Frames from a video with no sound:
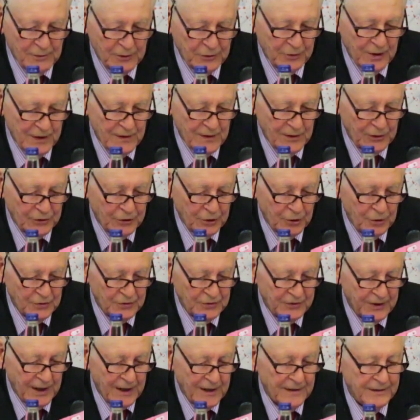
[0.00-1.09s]
between the two
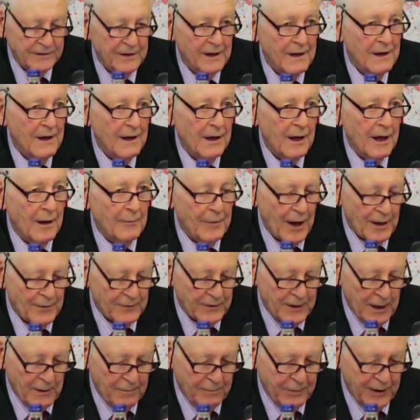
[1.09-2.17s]
states
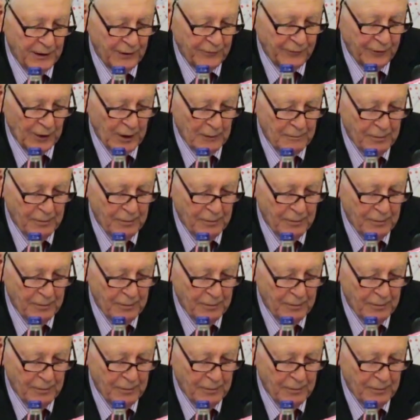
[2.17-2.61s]
about their peaceful